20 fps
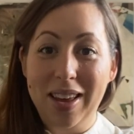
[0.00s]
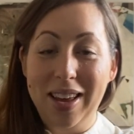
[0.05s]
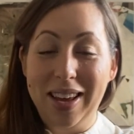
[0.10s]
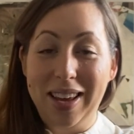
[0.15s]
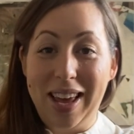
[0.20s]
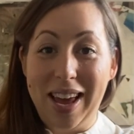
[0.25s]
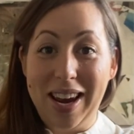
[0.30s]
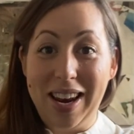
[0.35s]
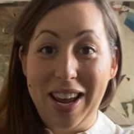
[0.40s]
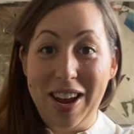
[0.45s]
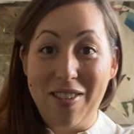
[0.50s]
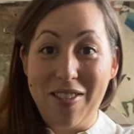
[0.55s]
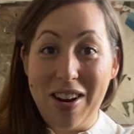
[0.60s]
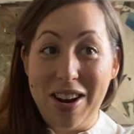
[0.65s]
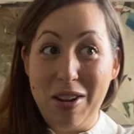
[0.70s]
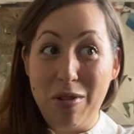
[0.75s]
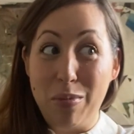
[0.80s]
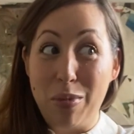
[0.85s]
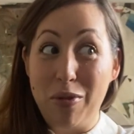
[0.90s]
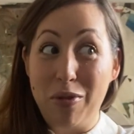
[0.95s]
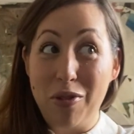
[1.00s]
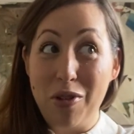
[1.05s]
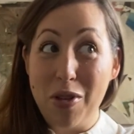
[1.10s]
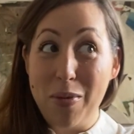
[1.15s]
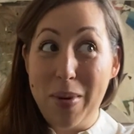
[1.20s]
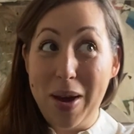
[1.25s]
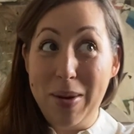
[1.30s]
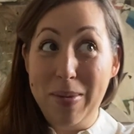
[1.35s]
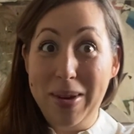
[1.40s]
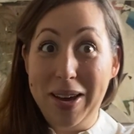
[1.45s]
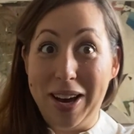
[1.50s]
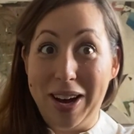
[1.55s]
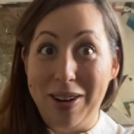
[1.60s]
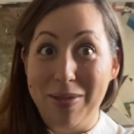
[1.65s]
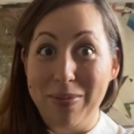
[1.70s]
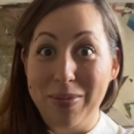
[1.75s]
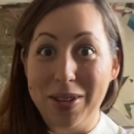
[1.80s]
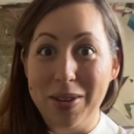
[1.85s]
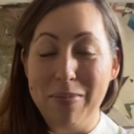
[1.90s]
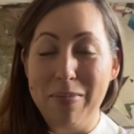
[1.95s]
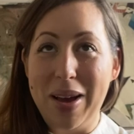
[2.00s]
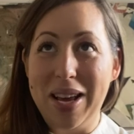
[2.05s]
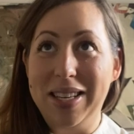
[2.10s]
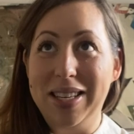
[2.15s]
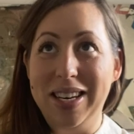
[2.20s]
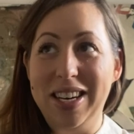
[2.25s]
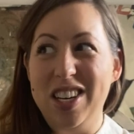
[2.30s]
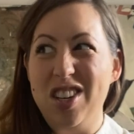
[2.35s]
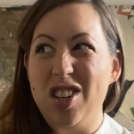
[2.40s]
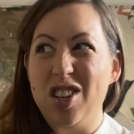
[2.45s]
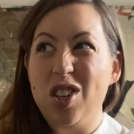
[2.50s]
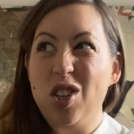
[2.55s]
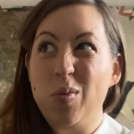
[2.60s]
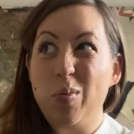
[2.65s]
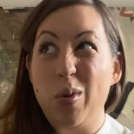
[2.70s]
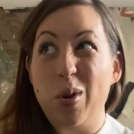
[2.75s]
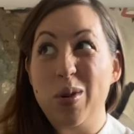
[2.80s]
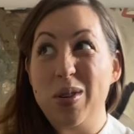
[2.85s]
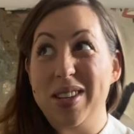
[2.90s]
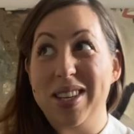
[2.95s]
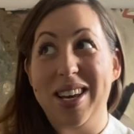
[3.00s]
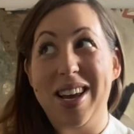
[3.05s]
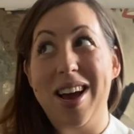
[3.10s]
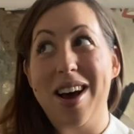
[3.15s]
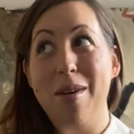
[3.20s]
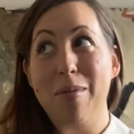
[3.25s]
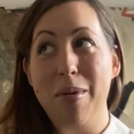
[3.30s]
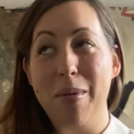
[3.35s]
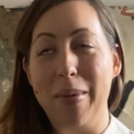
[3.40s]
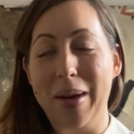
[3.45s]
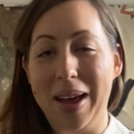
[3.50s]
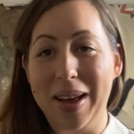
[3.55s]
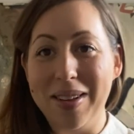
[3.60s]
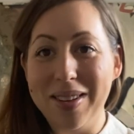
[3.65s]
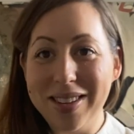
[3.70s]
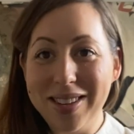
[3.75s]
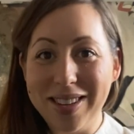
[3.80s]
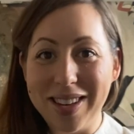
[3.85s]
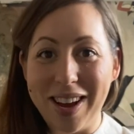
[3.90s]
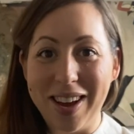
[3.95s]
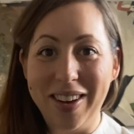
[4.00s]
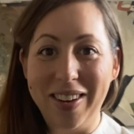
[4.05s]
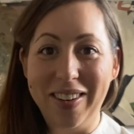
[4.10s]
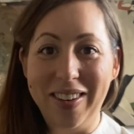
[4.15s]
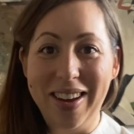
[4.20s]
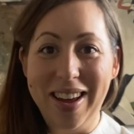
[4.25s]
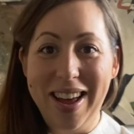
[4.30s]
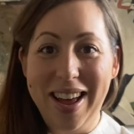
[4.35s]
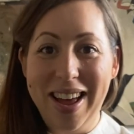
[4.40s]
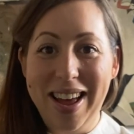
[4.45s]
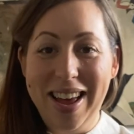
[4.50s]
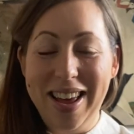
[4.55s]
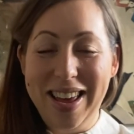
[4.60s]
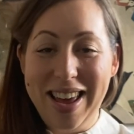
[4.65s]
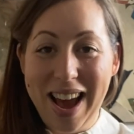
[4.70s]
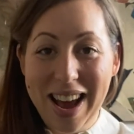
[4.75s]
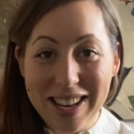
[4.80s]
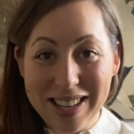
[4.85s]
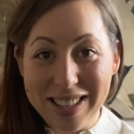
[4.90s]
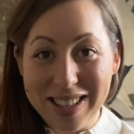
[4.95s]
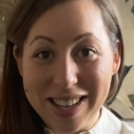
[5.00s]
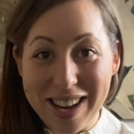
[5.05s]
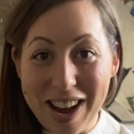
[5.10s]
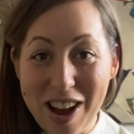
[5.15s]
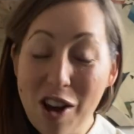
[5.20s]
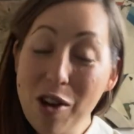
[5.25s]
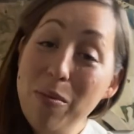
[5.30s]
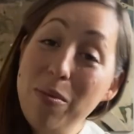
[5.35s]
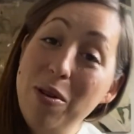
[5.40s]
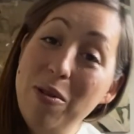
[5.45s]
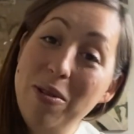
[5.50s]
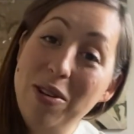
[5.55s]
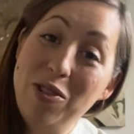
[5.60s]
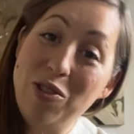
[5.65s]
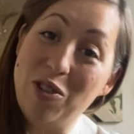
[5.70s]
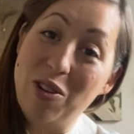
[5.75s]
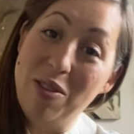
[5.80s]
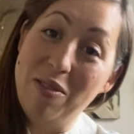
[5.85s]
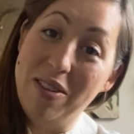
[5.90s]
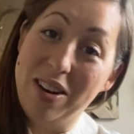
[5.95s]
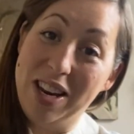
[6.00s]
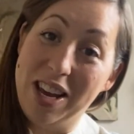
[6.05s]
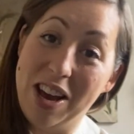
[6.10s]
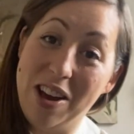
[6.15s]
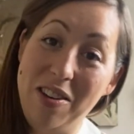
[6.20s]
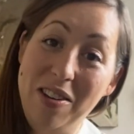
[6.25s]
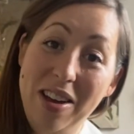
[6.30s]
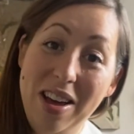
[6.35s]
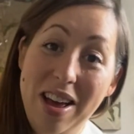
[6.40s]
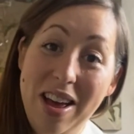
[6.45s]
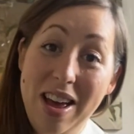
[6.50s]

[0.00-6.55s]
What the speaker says: getting it ready before the baby comes and basically just sprucing it up a bit. So yes, I hope you enjoy the video.